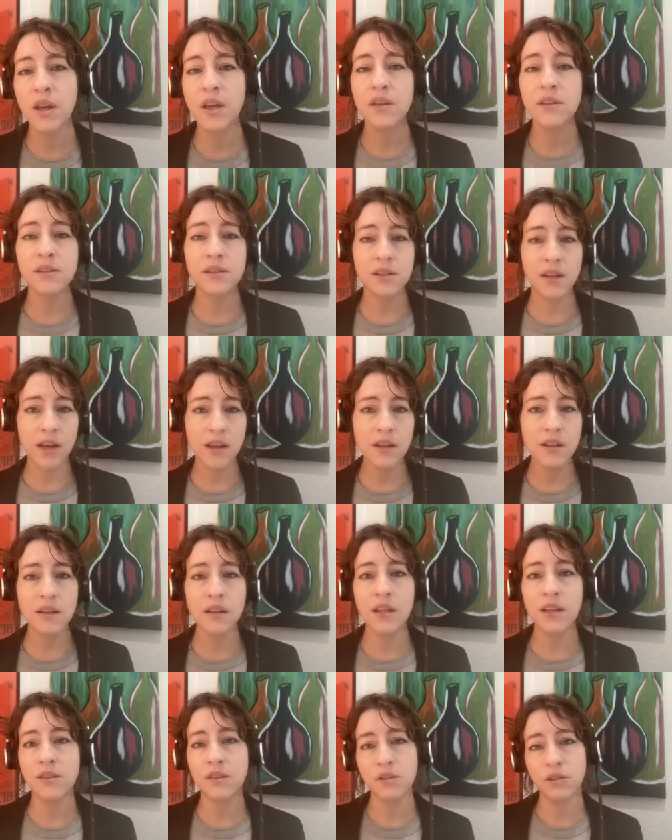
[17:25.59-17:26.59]

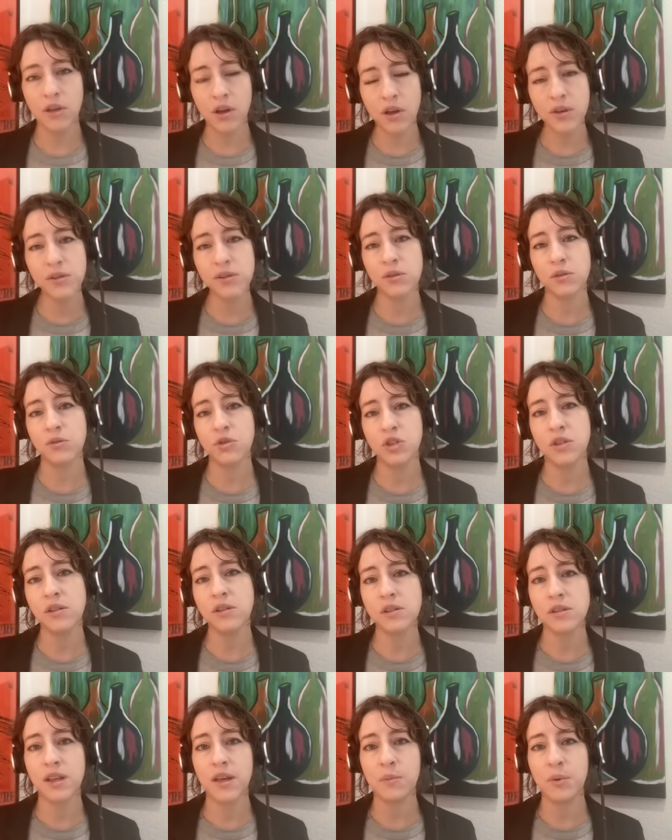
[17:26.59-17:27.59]
suddenly in the lawsuit
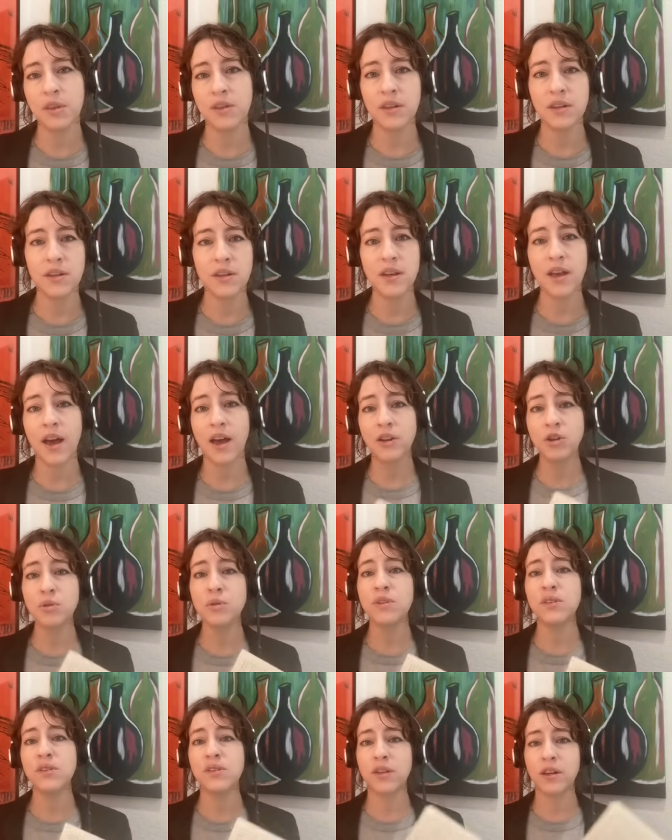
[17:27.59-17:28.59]
she's claiming that he
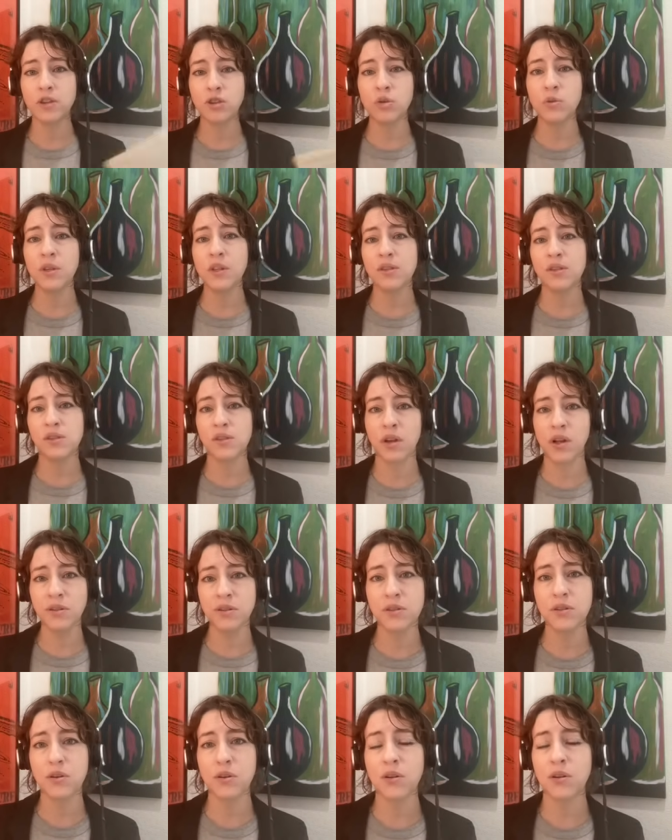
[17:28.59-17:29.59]
actually sexually
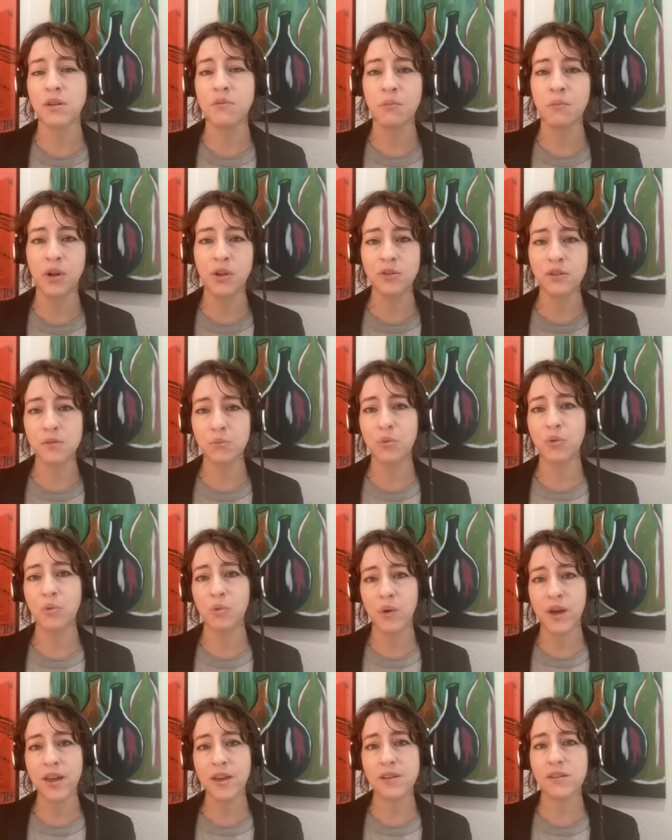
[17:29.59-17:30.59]
assaulted her in multiple
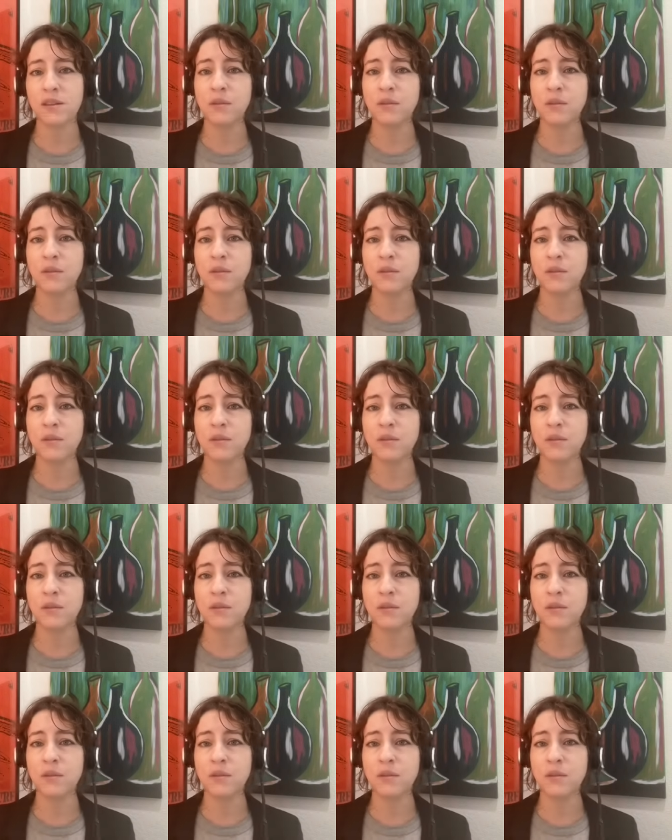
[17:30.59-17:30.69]
ways,